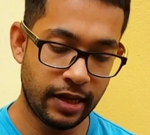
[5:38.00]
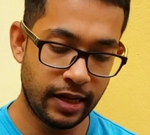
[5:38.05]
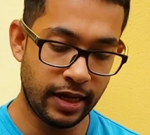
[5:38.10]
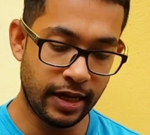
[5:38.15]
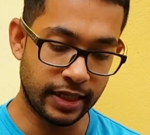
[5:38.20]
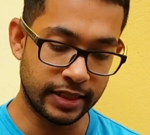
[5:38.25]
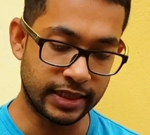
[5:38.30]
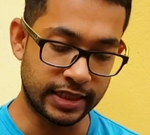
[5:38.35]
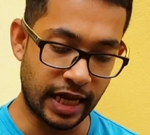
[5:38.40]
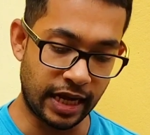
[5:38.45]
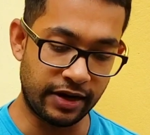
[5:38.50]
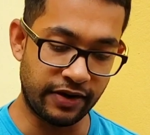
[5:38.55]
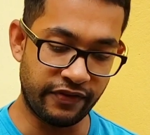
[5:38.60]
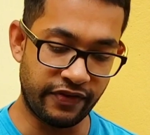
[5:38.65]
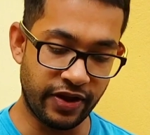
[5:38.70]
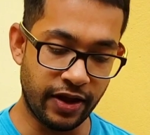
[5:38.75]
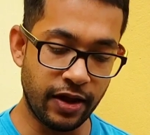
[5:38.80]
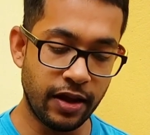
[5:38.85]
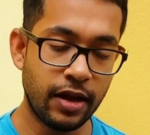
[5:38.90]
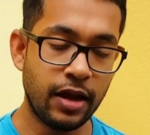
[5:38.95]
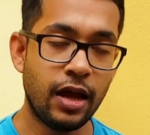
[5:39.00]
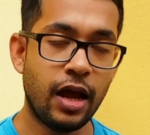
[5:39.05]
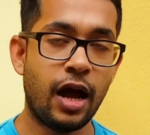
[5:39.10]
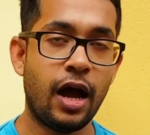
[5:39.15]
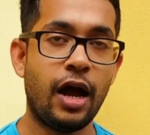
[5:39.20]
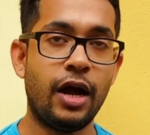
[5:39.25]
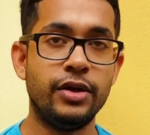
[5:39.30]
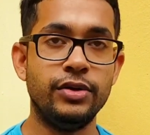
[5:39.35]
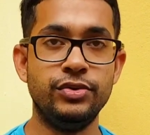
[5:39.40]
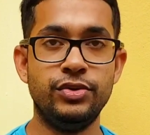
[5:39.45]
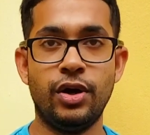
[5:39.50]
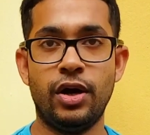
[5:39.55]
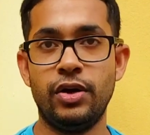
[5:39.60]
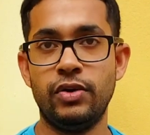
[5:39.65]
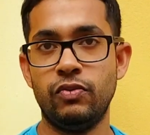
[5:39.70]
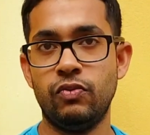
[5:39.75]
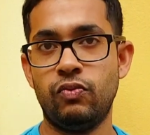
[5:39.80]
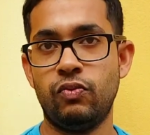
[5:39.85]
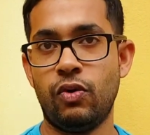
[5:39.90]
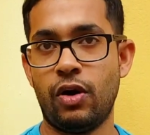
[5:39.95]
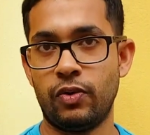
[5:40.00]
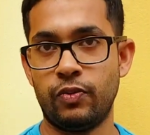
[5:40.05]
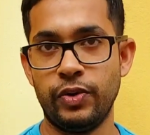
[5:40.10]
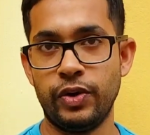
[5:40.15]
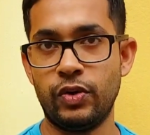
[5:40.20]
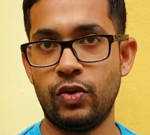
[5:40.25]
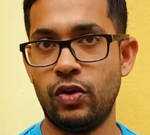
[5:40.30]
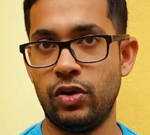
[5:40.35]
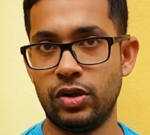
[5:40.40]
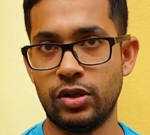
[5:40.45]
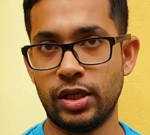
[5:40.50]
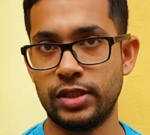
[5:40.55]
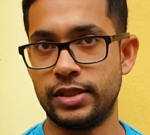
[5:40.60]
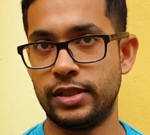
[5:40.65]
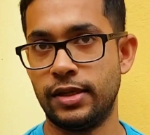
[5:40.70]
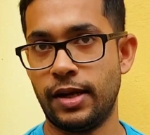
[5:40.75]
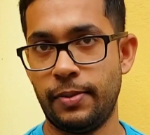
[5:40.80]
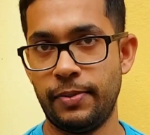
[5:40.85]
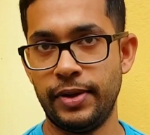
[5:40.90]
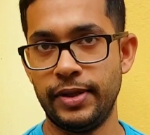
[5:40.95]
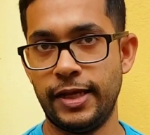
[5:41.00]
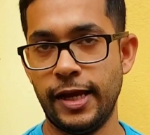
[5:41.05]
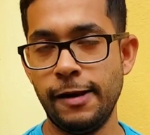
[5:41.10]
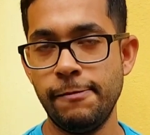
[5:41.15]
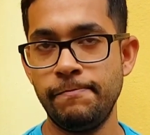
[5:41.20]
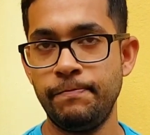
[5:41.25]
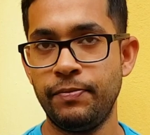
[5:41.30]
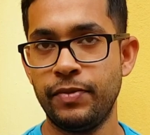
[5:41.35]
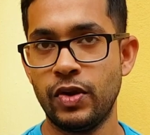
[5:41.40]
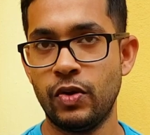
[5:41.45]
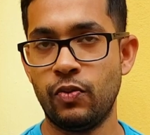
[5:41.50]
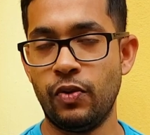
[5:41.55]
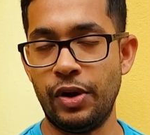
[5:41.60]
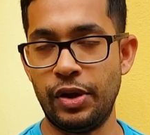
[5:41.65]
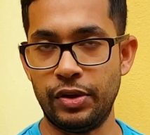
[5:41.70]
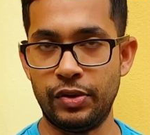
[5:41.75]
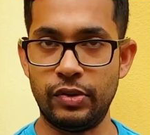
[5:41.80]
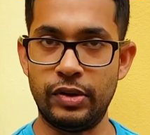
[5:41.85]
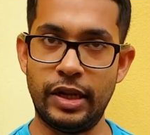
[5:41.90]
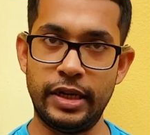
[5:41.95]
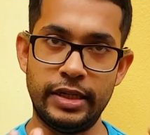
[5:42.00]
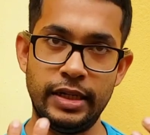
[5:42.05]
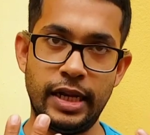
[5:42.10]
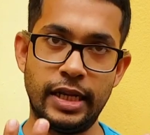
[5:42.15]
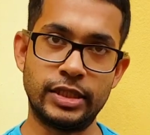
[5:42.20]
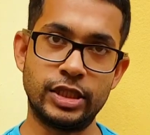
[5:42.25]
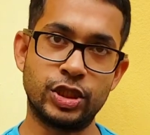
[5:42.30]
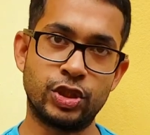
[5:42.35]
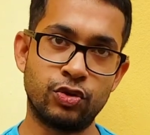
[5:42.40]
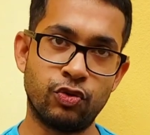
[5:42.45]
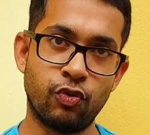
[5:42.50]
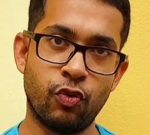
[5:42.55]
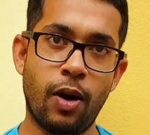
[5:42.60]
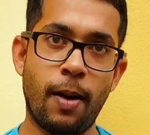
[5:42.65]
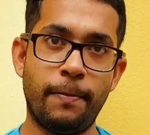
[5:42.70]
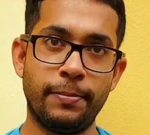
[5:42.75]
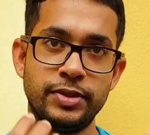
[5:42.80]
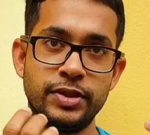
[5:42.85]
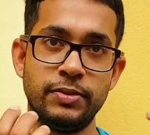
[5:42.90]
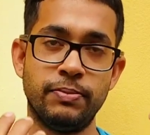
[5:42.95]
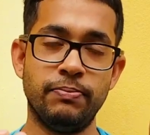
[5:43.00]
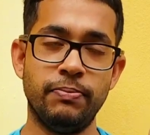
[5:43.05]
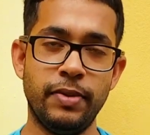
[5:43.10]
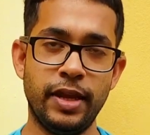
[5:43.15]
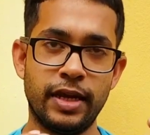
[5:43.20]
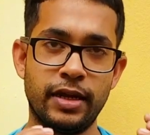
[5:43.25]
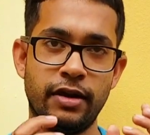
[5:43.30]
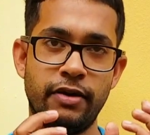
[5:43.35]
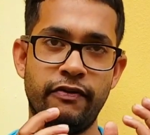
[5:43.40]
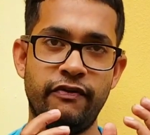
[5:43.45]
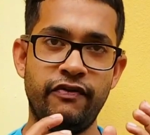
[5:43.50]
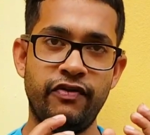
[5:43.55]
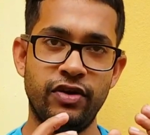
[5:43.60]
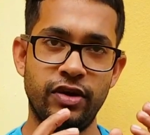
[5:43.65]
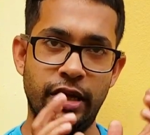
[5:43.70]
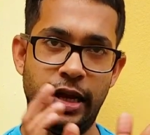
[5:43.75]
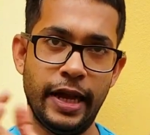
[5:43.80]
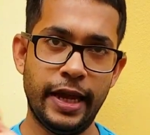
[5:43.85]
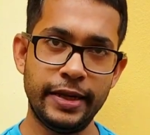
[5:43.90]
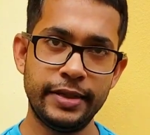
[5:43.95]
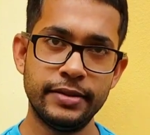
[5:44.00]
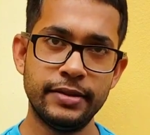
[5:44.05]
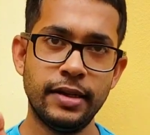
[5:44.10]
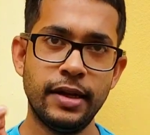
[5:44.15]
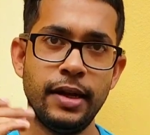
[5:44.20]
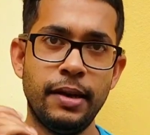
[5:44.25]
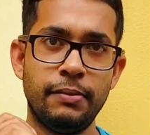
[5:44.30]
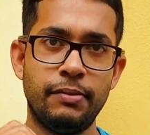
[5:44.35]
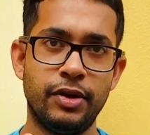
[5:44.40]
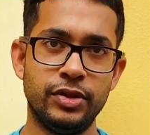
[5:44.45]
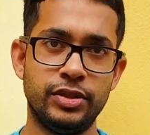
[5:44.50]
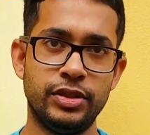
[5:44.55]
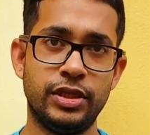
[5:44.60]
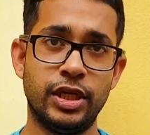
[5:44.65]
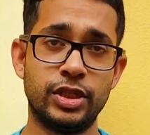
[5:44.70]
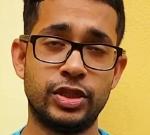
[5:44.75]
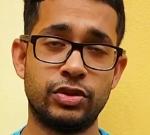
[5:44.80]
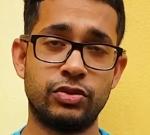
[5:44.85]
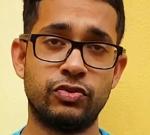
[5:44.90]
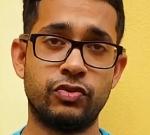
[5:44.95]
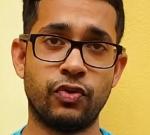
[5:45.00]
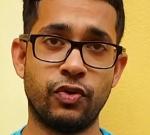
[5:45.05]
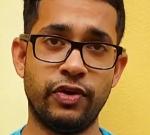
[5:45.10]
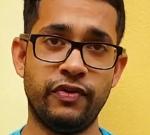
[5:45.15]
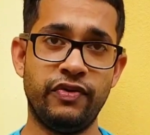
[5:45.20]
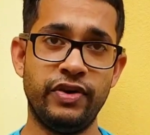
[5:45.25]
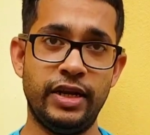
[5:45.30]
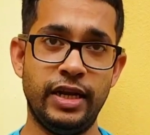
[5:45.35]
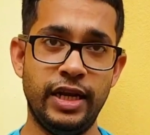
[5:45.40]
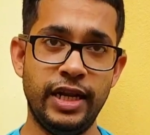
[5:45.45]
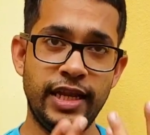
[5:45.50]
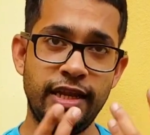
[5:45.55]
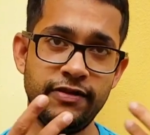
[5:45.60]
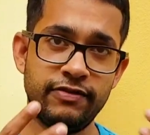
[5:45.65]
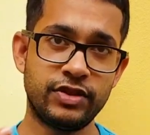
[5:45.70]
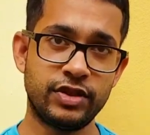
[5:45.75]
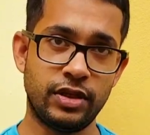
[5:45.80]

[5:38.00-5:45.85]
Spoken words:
inside of here, and done what we call cut and come again, where you don't let the lettuce grow up to make a full head, but you just grow it for the leaves.